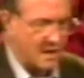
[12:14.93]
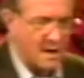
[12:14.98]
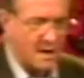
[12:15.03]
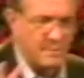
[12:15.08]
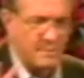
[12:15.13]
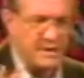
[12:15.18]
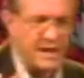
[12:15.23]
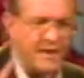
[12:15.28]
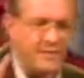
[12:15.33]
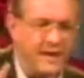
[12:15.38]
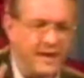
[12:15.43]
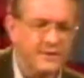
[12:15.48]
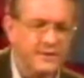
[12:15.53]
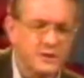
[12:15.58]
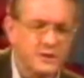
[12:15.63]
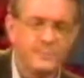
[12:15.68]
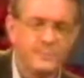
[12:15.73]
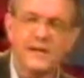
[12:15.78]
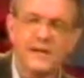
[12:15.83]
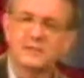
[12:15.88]
But I think
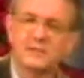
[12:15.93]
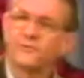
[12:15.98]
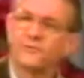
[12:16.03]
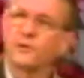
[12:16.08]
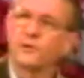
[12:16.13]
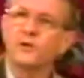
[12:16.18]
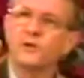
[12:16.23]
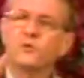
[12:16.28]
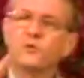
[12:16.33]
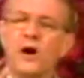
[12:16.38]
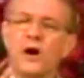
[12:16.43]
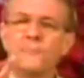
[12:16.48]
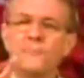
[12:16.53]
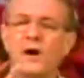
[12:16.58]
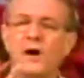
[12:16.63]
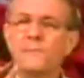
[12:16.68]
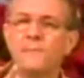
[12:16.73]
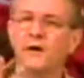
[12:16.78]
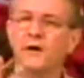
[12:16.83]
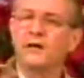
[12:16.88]
this speaks of three
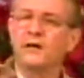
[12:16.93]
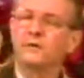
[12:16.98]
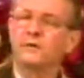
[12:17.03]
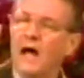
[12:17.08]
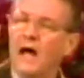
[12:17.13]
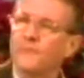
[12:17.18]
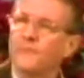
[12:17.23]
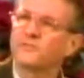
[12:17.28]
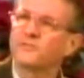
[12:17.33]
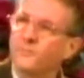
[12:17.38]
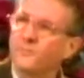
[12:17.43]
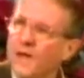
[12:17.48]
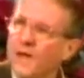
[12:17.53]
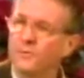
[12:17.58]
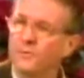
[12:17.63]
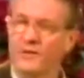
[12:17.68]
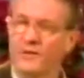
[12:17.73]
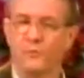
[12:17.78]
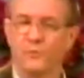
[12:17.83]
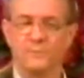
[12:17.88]
primary types of
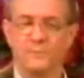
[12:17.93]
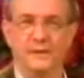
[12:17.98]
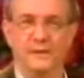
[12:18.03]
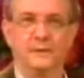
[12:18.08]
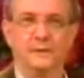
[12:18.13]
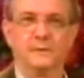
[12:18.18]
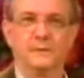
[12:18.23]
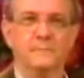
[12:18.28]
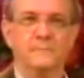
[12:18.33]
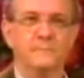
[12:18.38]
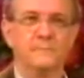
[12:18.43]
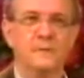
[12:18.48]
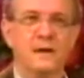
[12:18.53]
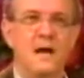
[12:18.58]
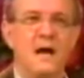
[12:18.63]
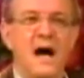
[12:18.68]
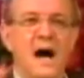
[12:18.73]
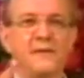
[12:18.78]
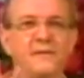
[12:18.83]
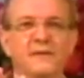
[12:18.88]
people that we meet.
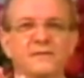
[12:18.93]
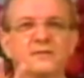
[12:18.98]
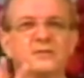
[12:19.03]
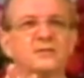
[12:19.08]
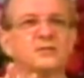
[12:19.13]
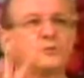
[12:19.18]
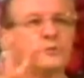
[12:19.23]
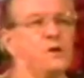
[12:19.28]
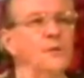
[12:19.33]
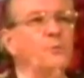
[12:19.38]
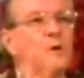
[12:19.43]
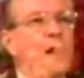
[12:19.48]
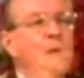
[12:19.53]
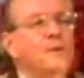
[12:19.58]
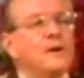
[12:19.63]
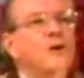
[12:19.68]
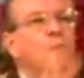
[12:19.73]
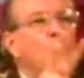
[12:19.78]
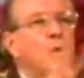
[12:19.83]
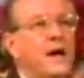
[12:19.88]
I think this is three
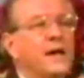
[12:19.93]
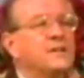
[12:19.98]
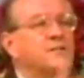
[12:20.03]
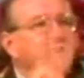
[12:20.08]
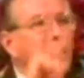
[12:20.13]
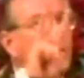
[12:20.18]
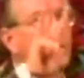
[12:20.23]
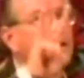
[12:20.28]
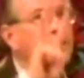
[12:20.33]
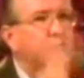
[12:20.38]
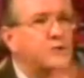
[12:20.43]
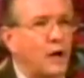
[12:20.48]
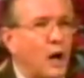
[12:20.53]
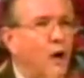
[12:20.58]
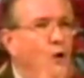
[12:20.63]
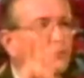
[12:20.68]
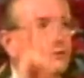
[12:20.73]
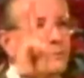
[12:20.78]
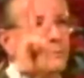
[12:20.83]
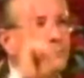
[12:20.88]
primary ways that we
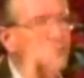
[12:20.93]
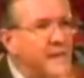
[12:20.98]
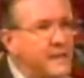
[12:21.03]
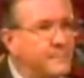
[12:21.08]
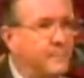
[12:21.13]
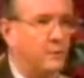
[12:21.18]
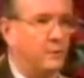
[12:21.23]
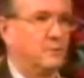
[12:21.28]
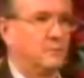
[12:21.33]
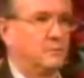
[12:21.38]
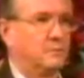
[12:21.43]
salt people.